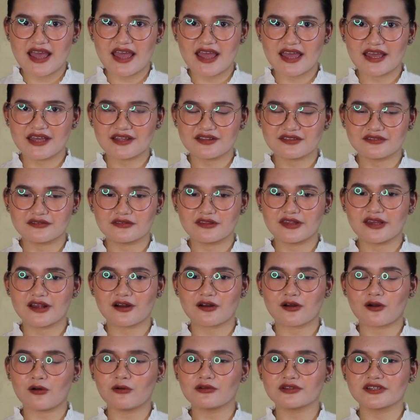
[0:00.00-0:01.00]
and they
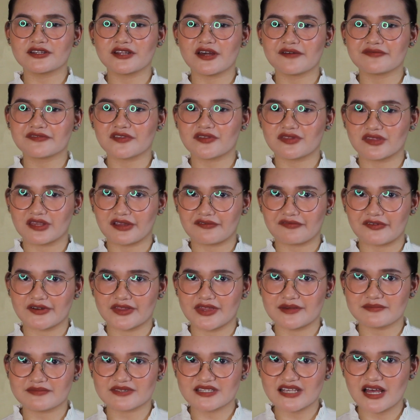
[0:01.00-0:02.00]
are old enough to think for
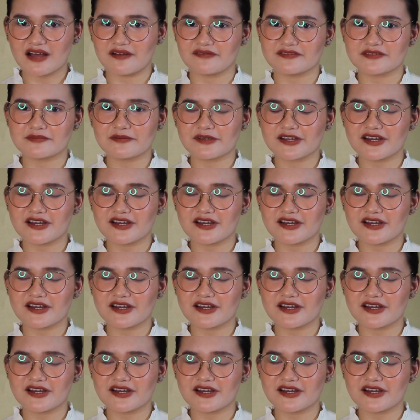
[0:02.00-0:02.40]
themselves.